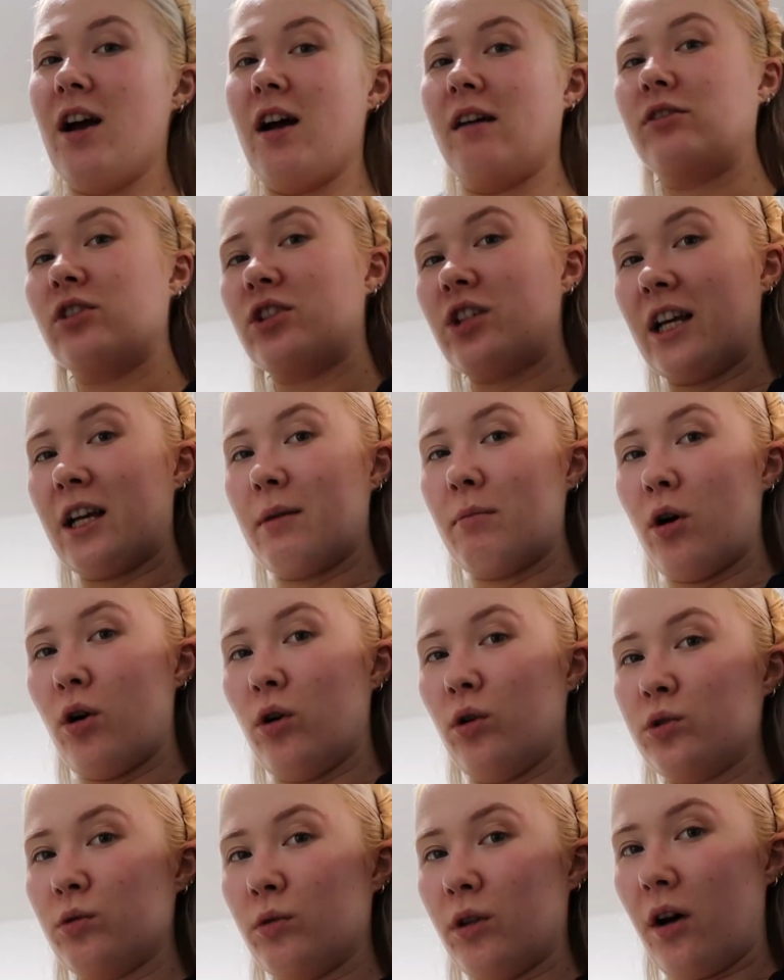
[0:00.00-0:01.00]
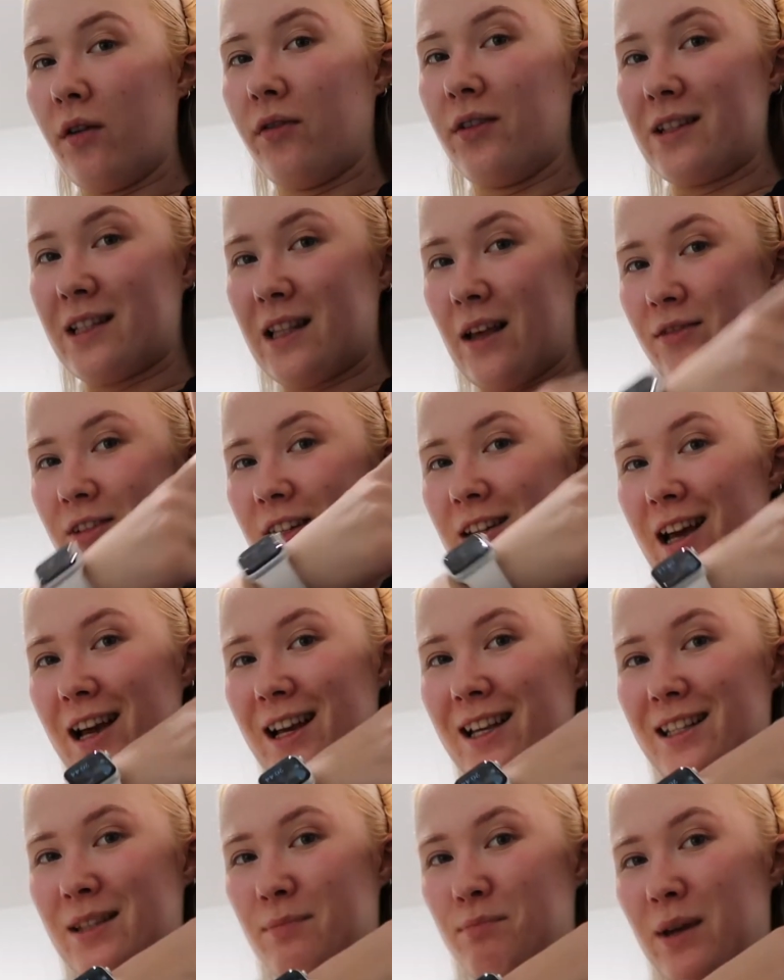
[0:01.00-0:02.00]
I've just taken my old one off and it's left a
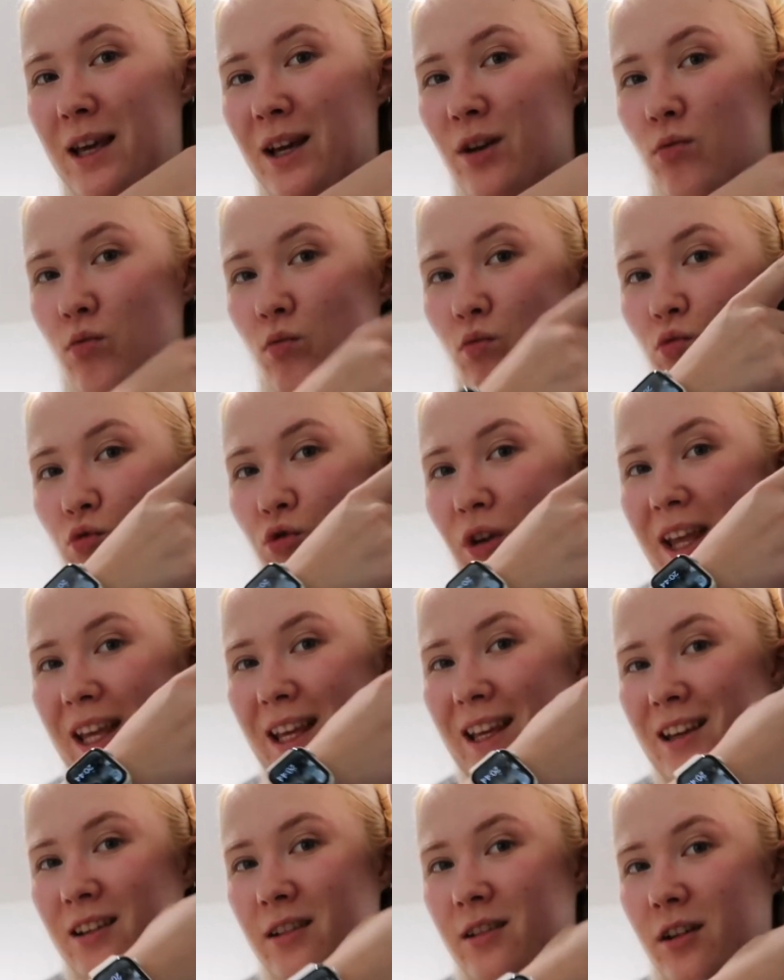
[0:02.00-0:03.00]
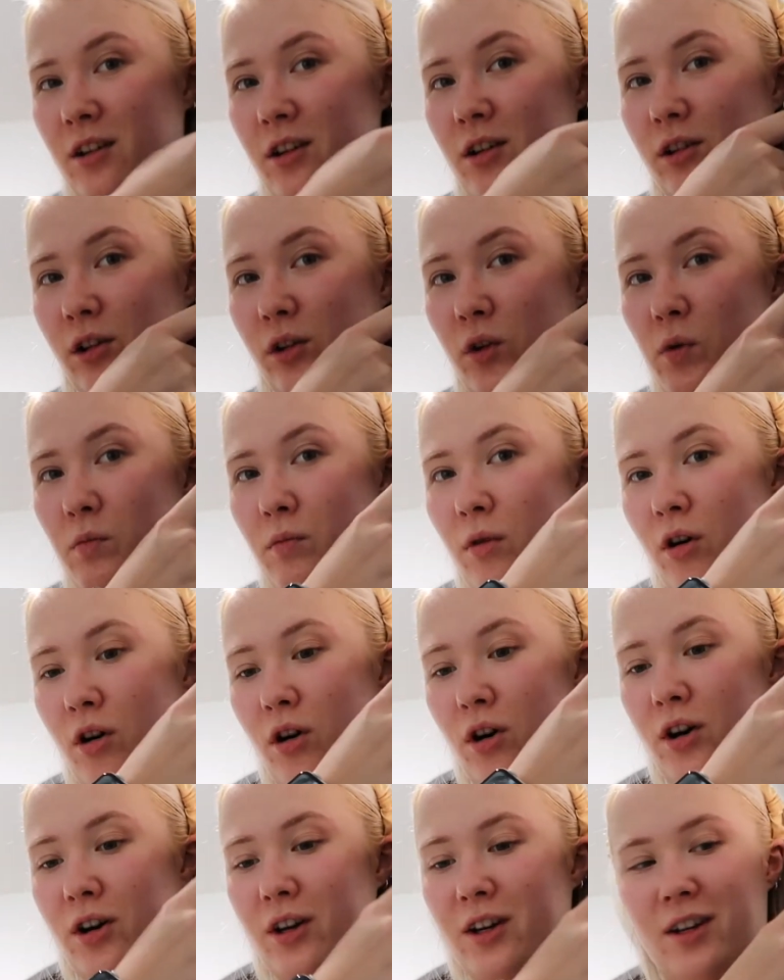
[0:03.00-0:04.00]
nice big ring glue
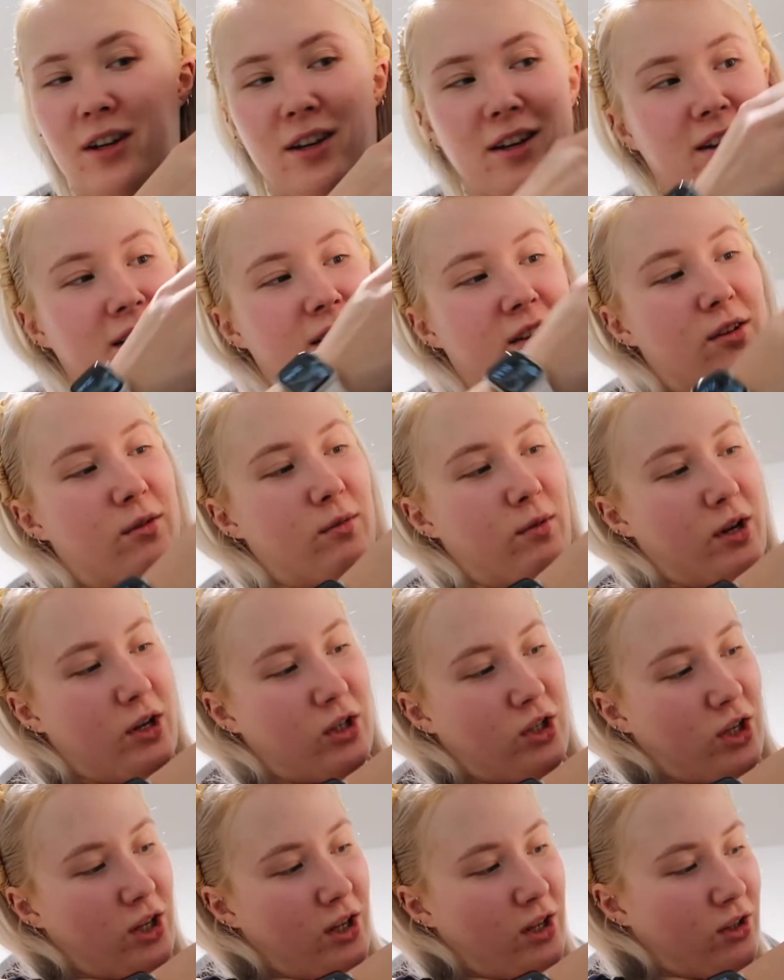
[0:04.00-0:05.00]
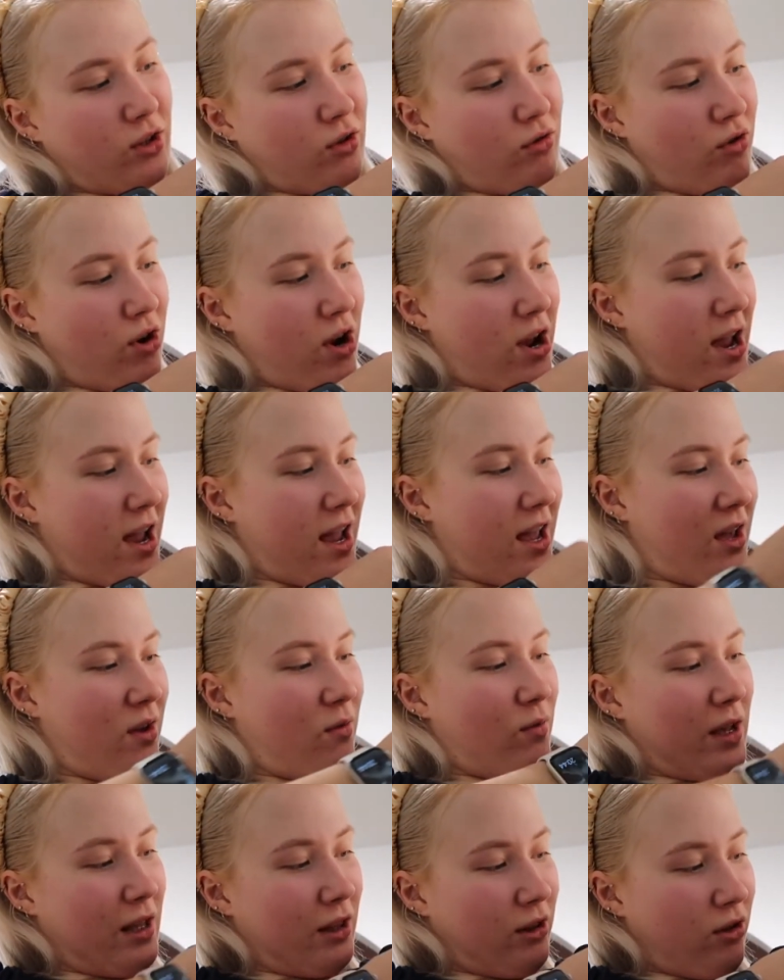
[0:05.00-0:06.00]
mark. Which is great,
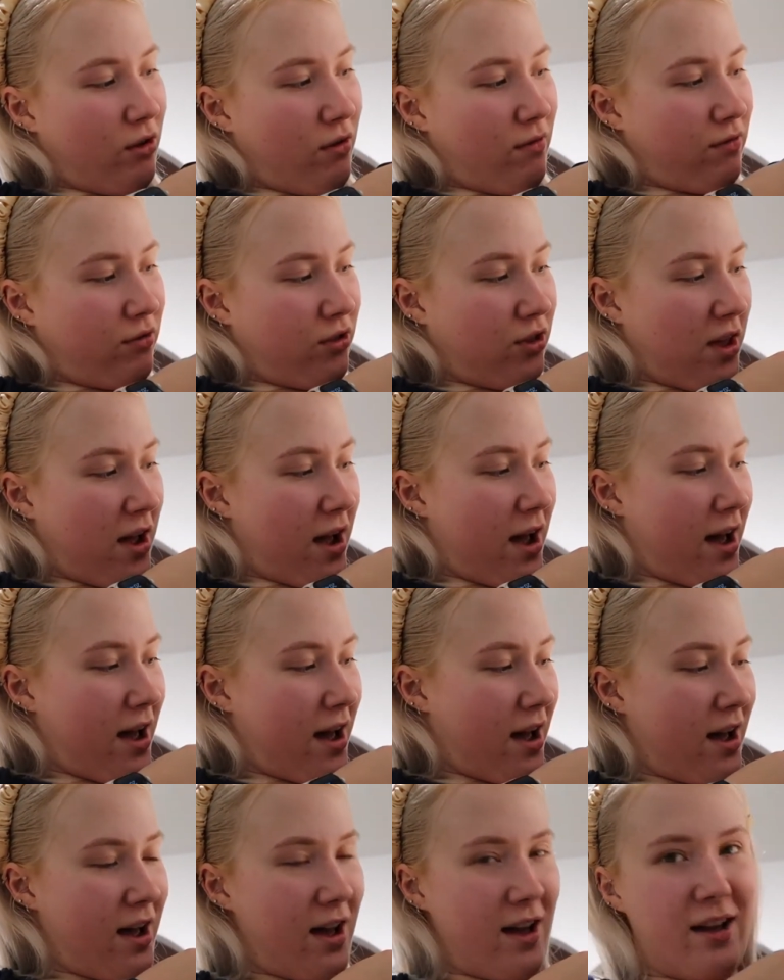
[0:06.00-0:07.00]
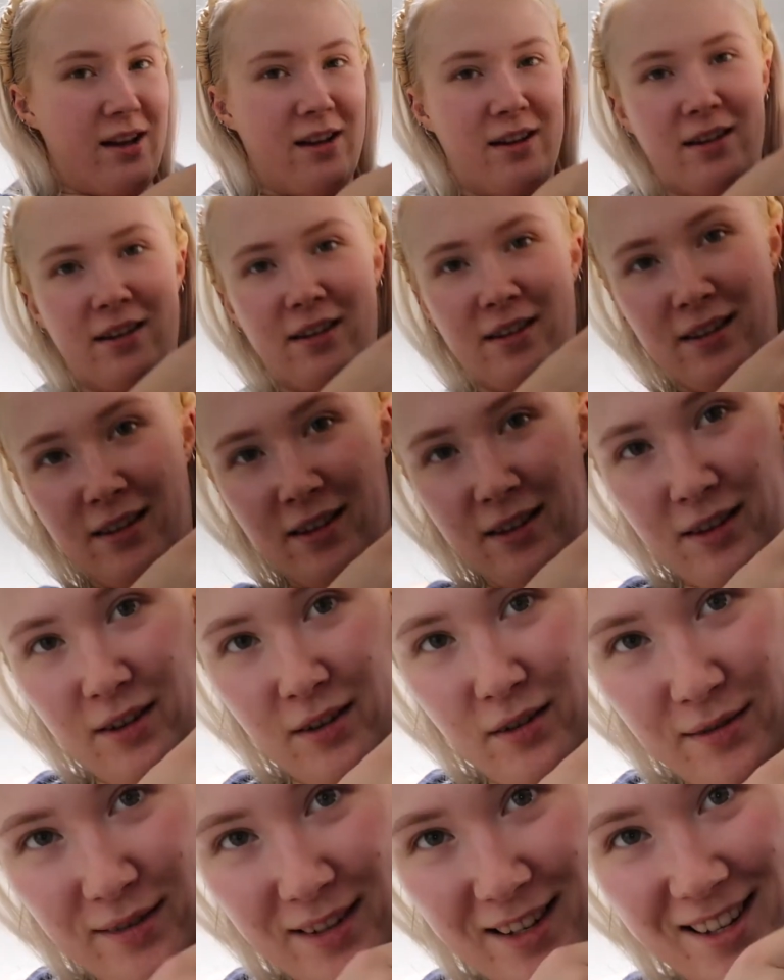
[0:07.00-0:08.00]
we love that.
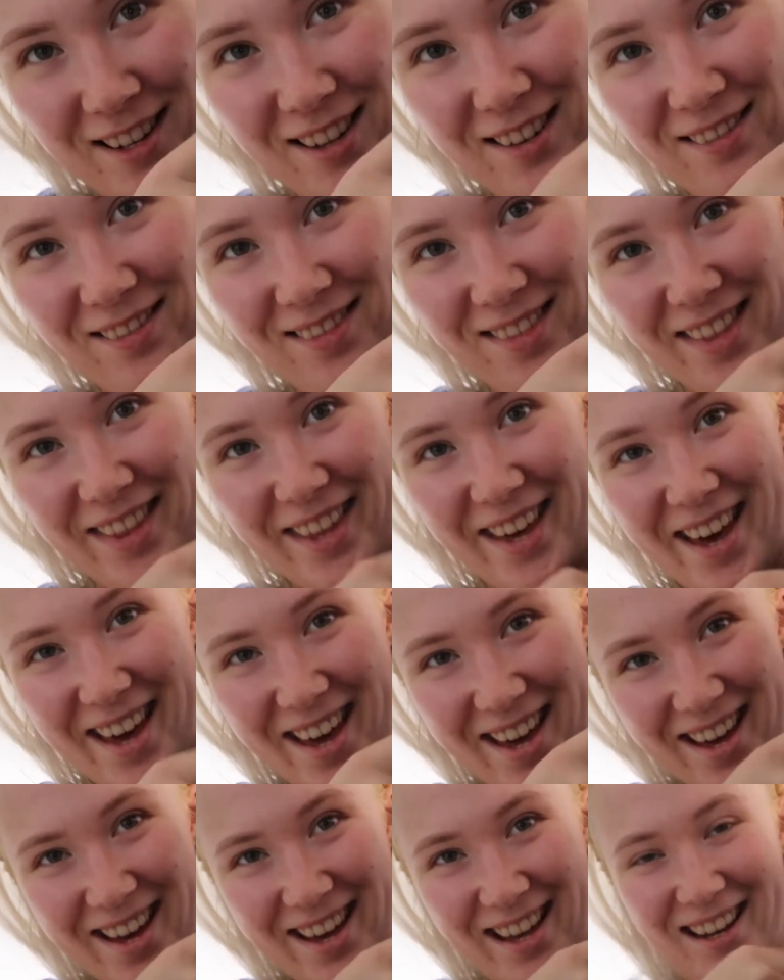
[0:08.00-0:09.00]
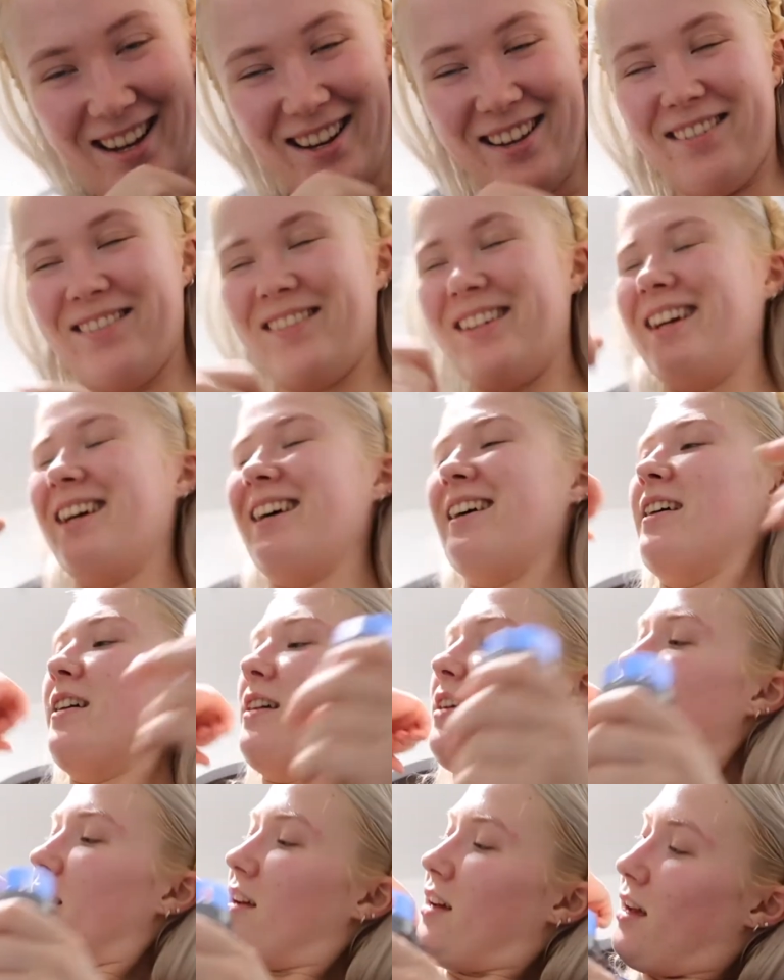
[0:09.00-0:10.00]
Love that, love
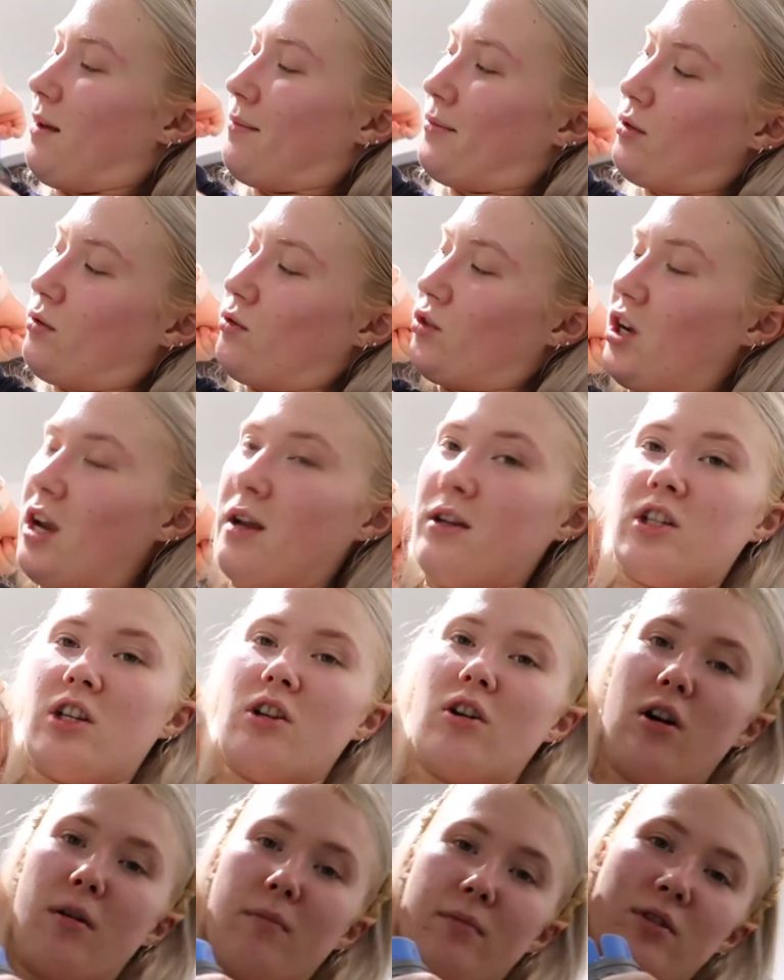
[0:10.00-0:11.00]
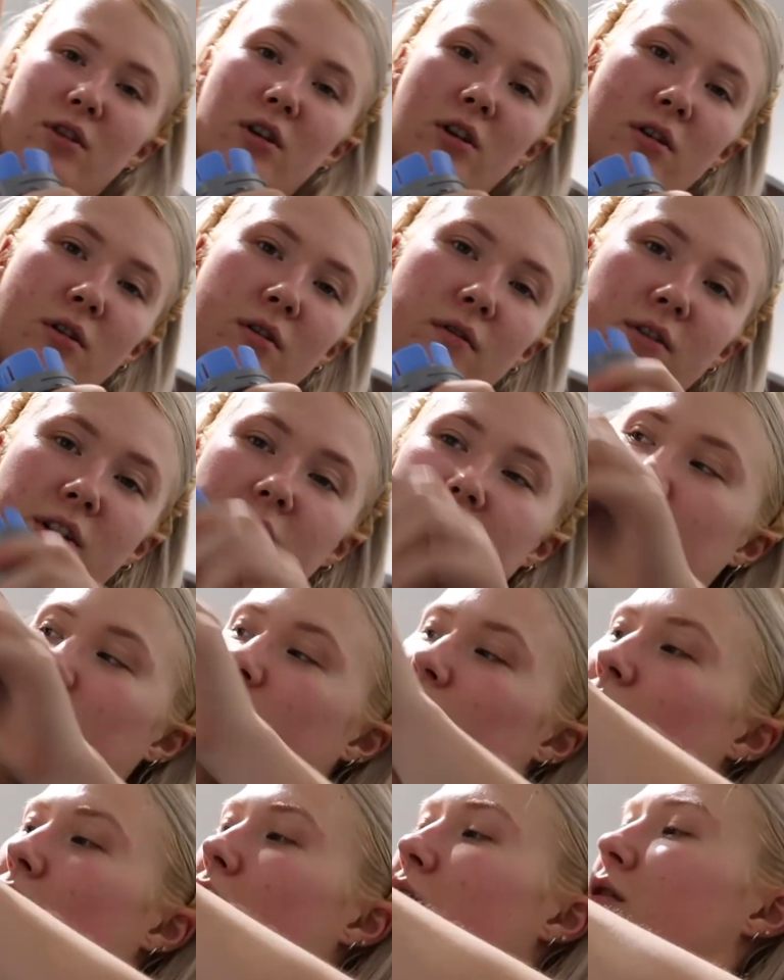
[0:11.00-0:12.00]
it. So I'm changing arms over to this
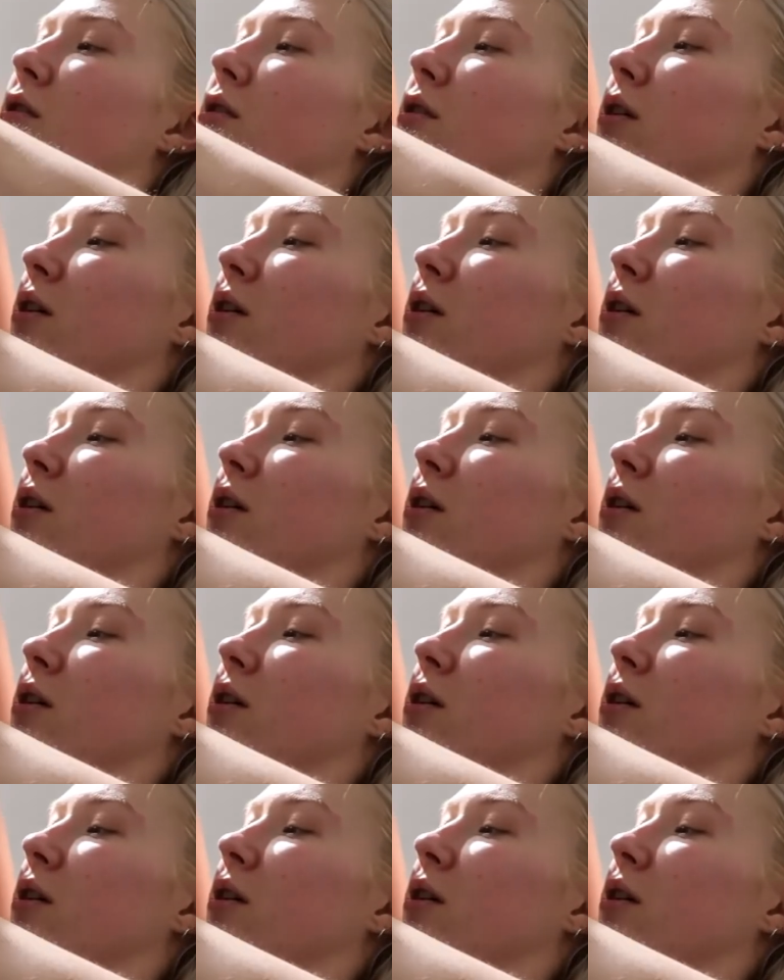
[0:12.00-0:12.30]
one.